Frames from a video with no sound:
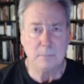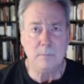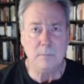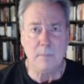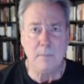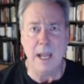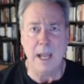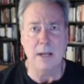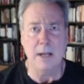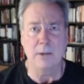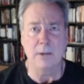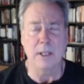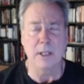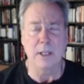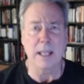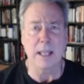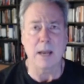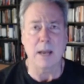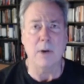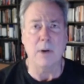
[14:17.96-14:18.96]
I don't think
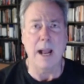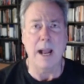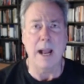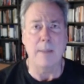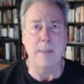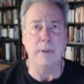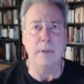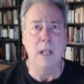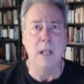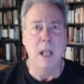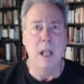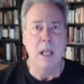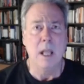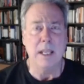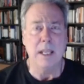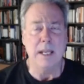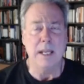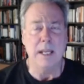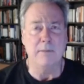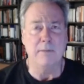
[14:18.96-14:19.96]
that will happen.
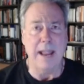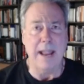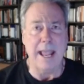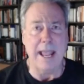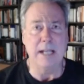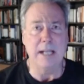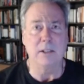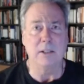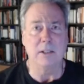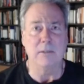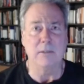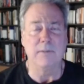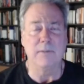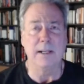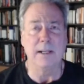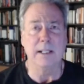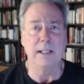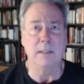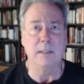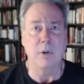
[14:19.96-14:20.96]
The advantage of
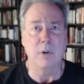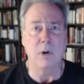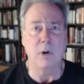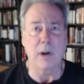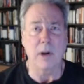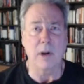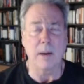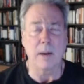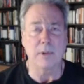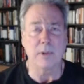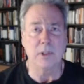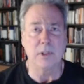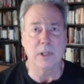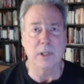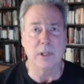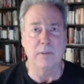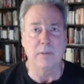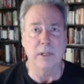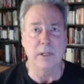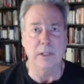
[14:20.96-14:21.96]
funding the program with
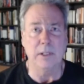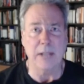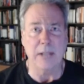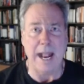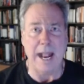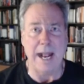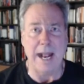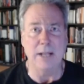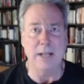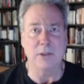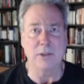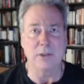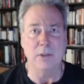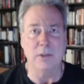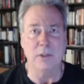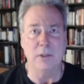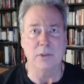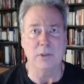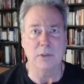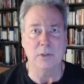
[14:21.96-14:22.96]
silver is as
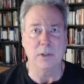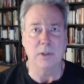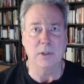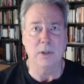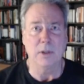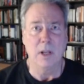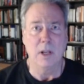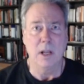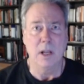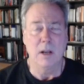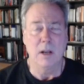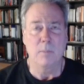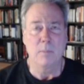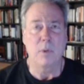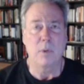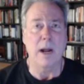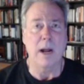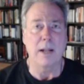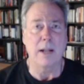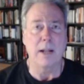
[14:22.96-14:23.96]
this
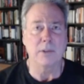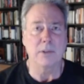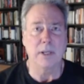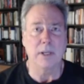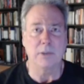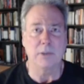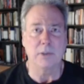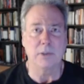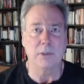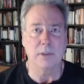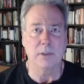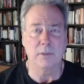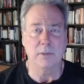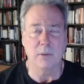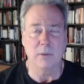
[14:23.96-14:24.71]
process